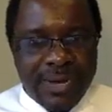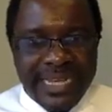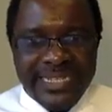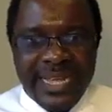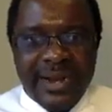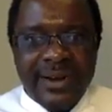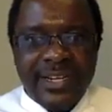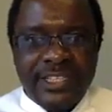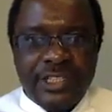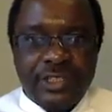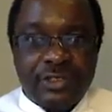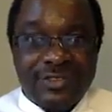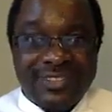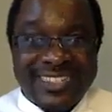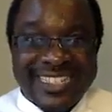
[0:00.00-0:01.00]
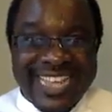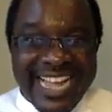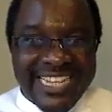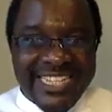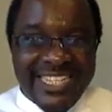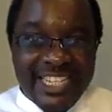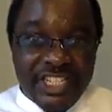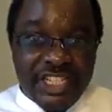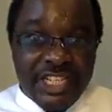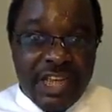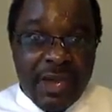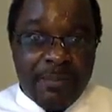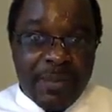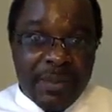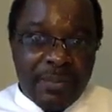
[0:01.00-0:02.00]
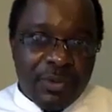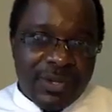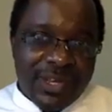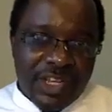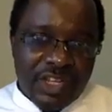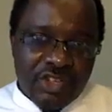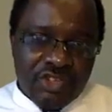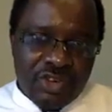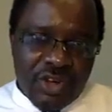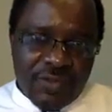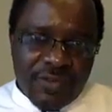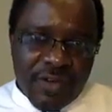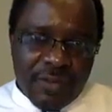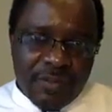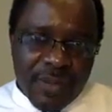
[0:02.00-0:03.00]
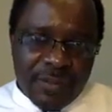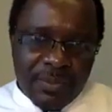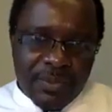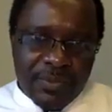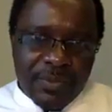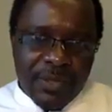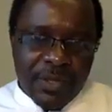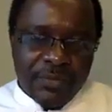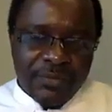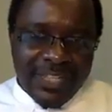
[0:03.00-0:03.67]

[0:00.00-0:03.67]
priests and religious, to start teaching our people the history of our people.